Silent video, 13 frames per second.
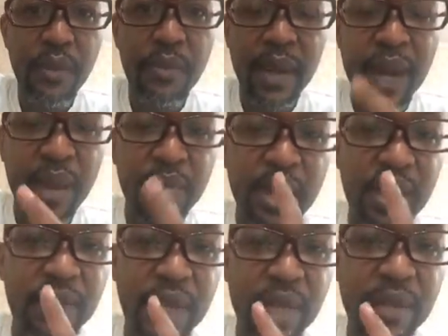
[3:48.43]
But I
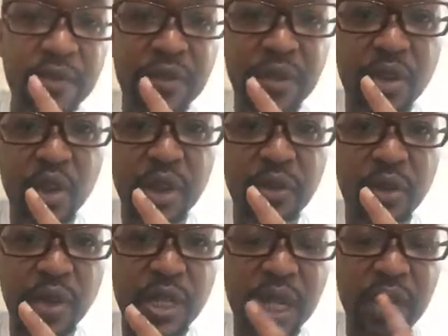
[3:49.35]
believe that if Victoria
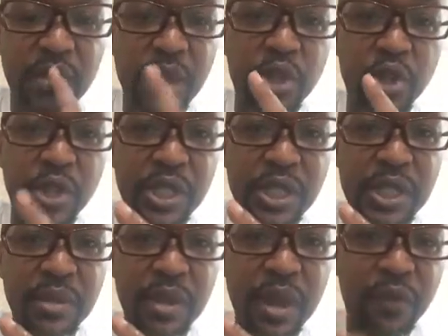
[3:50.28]
Falls had a metro
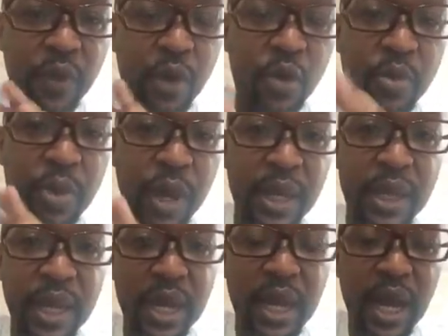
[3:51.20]
system, everyone could park
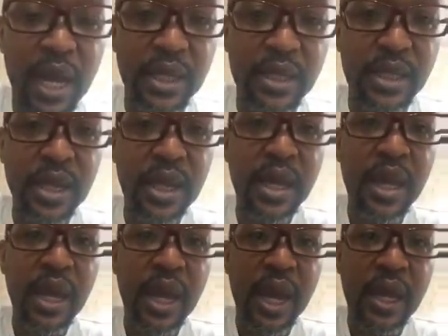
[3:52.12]
their cars
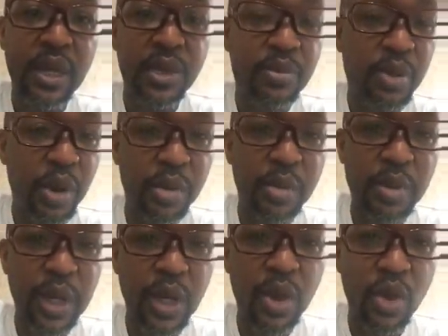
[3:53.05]
and
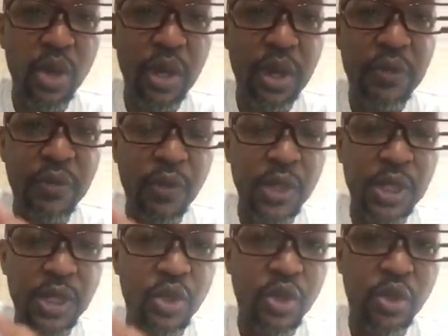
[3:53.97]
probably only
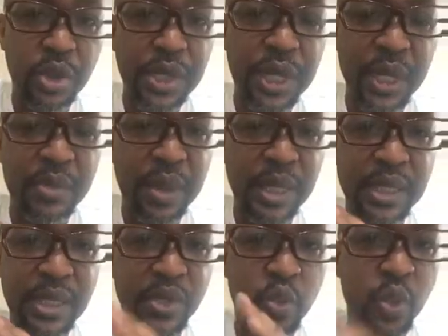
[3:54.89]
14 to 28
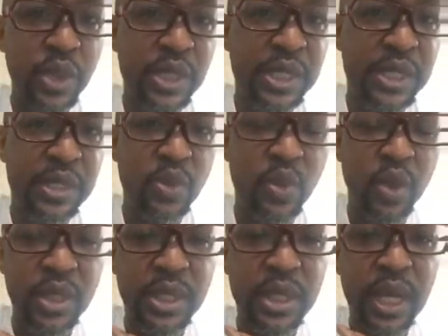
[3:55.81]
buses
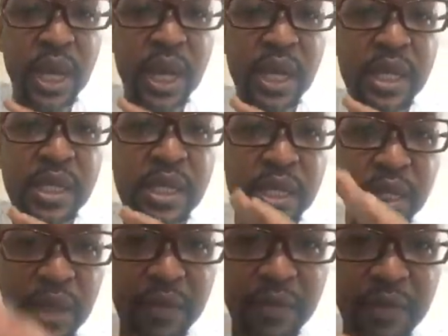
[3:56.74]
would
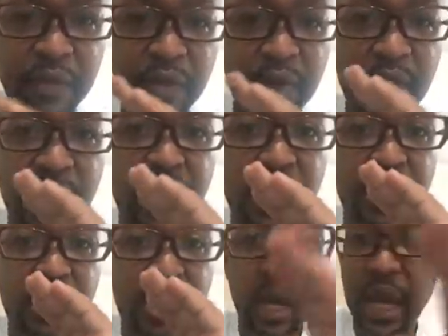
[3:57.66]
serve
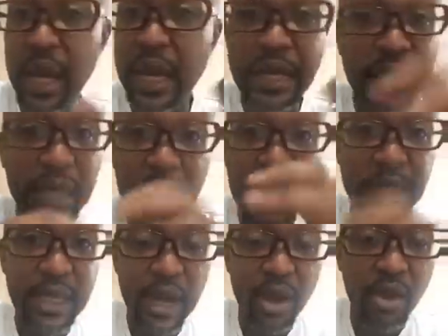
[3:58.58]
the entire
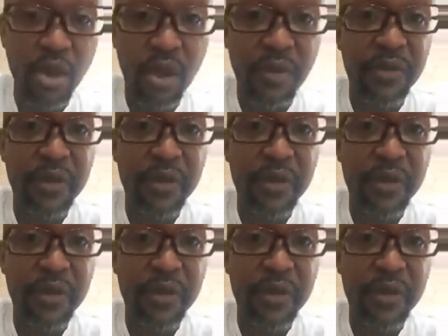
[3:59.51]
town of